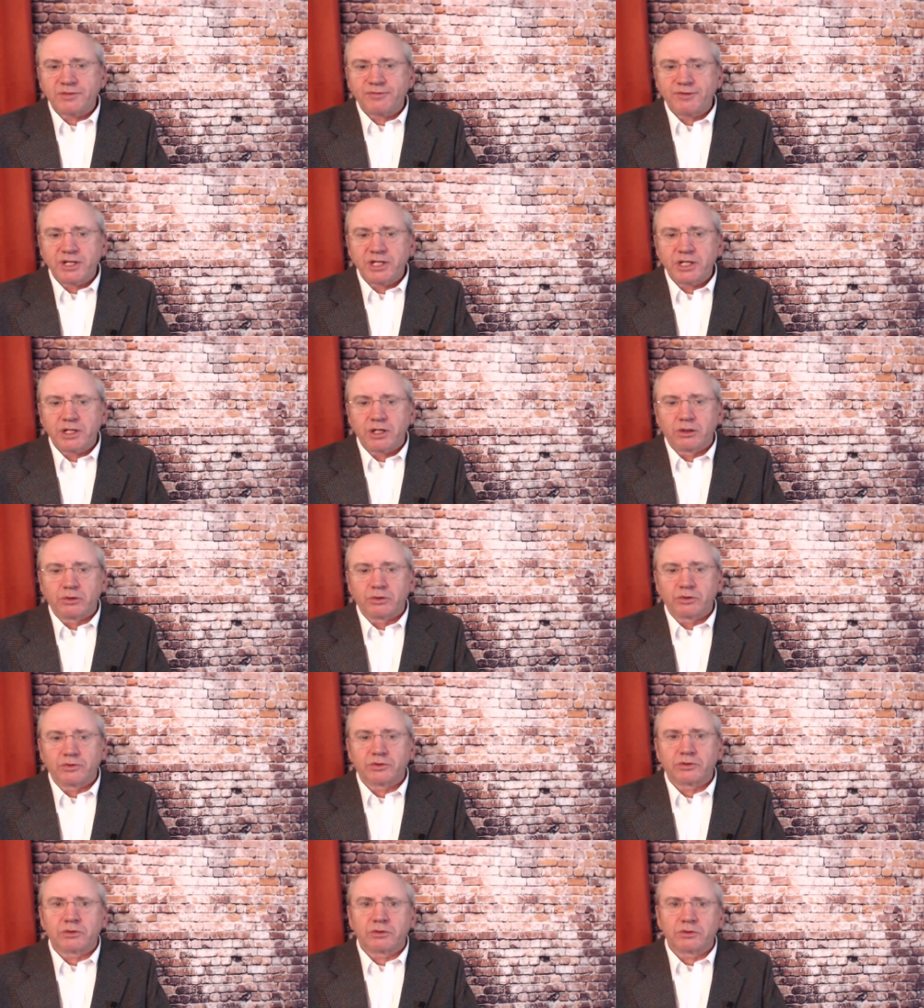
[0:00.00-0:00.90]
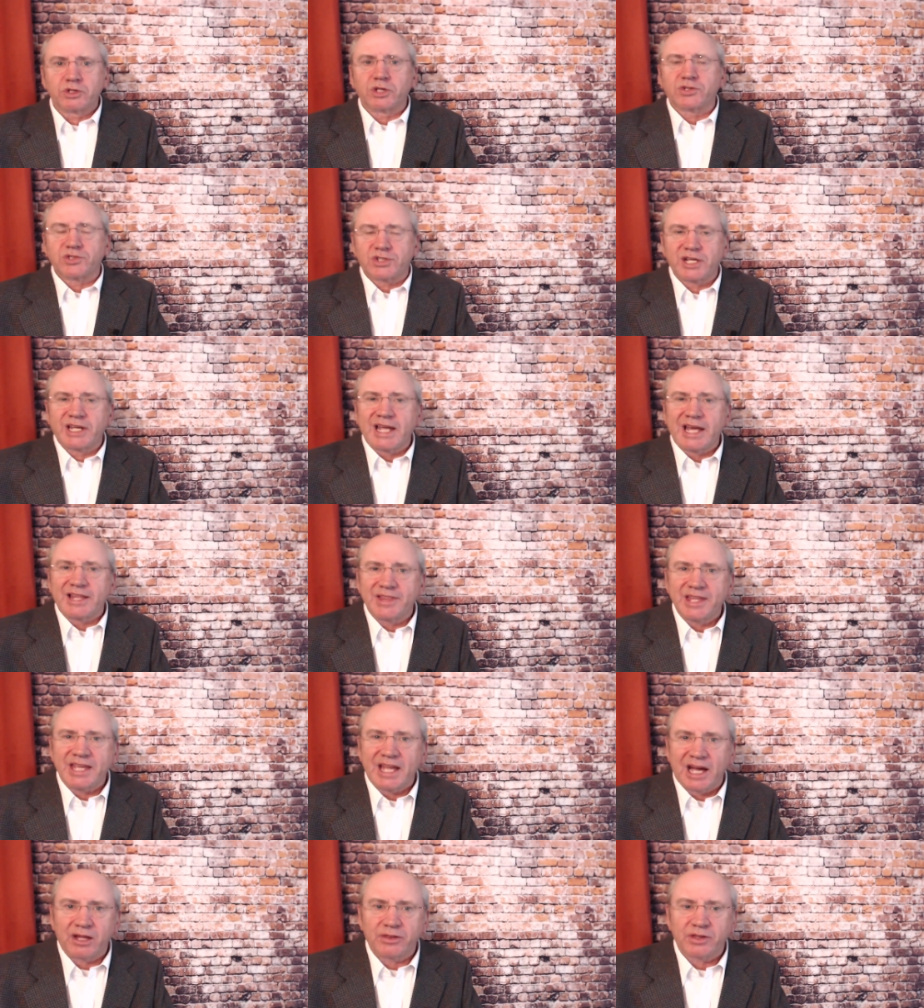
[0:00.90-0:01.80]
videos, just to get
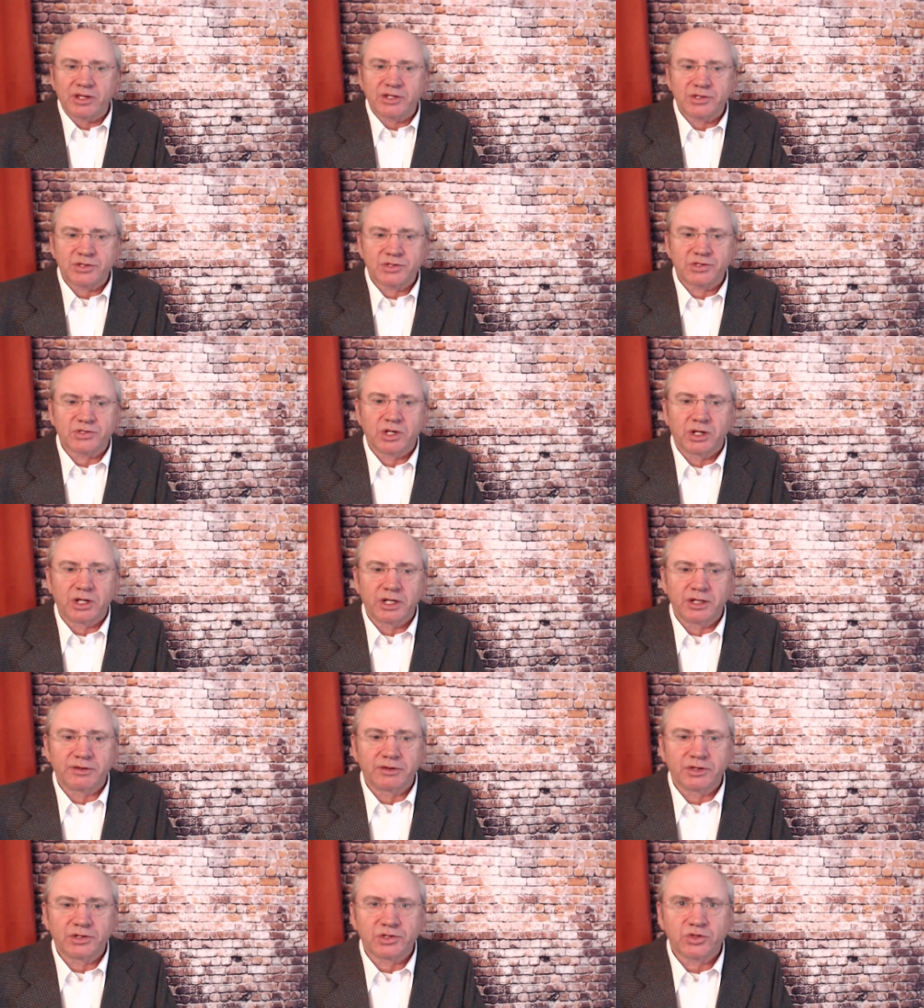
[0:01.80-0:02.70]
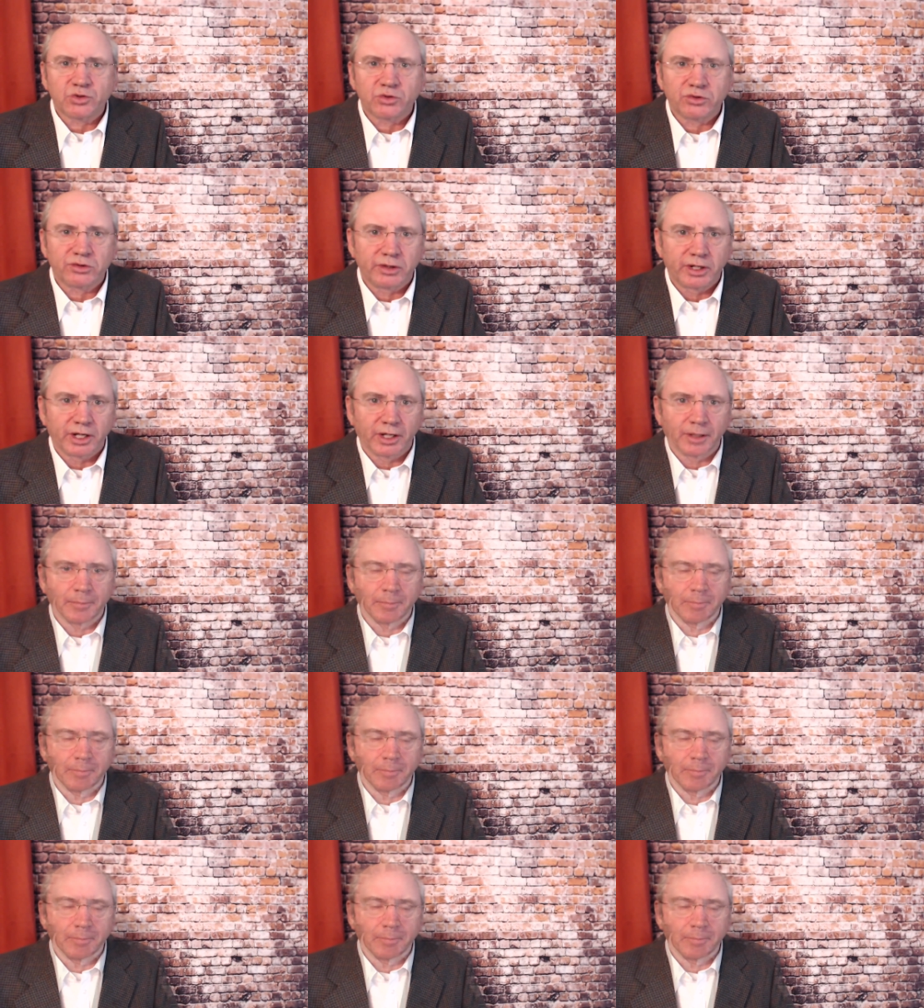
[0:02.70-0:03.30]
the other side of the story.